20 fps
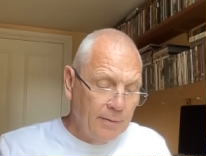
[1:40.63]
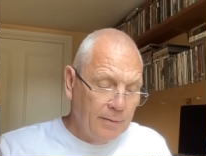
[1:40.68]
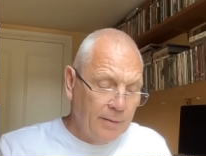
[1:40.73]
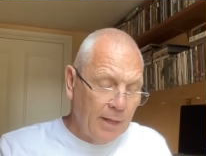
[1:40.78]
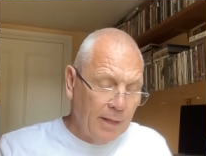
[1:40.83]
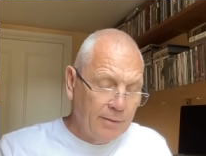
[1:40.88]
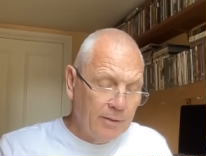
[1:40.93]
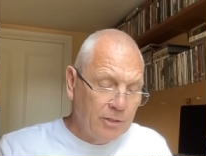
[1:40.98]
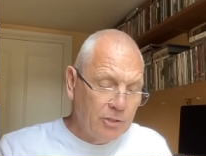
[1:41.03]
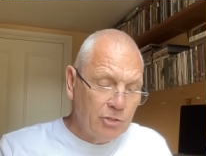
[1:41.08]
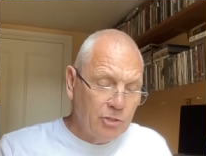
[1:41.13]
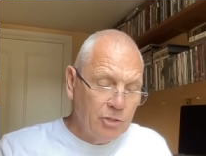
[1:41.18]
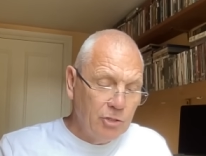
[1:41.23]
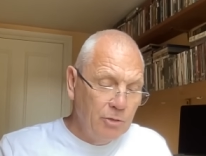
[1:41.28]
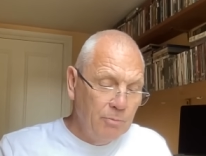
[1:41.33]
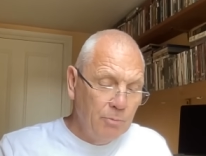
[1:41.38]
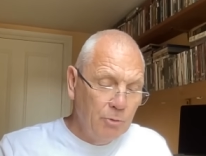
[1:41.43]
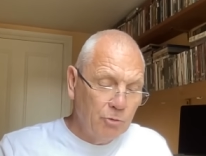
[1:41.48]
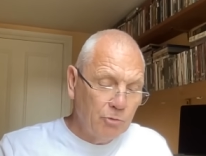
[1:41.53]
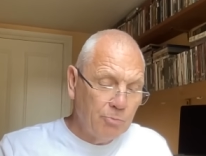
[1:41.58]
that there's
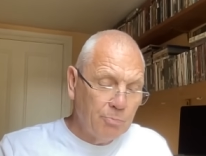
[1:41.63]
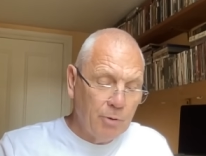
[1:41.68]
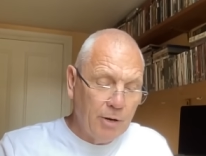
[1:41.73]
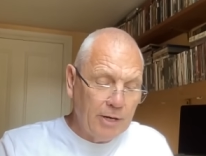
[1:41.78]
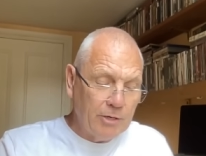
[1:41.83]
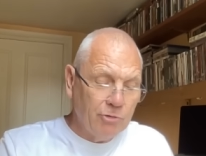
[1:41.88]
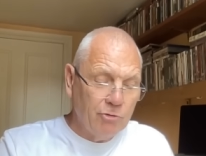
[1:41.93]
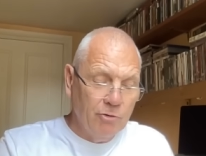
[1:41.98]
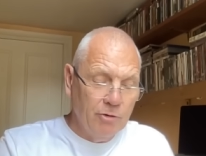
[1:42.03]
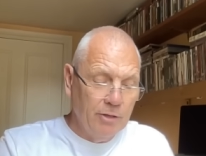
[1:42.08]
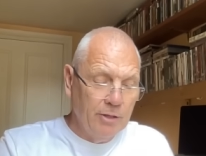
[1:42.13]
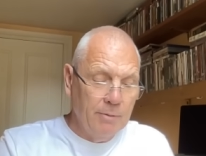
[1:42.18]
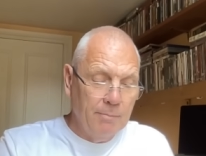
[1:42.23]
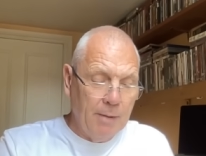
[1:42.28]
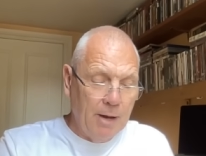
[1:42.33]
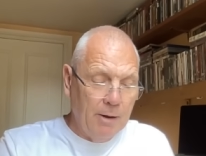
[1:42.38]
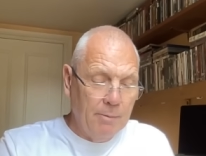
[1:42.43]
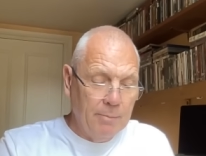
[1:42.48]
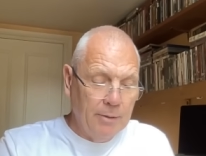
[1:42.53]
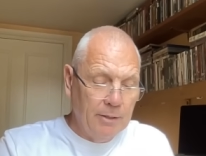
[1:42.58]
too much pressure at the
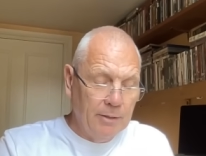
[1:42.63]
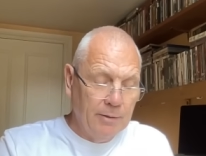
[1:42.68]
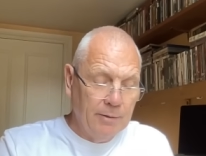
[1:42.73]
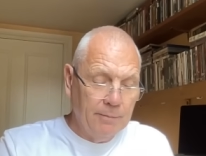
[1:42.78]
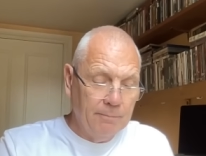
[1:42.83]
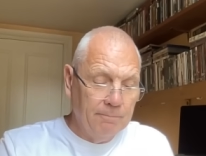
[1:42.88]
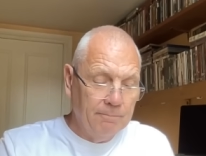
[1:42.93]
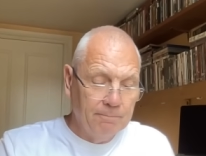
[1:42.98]
moment.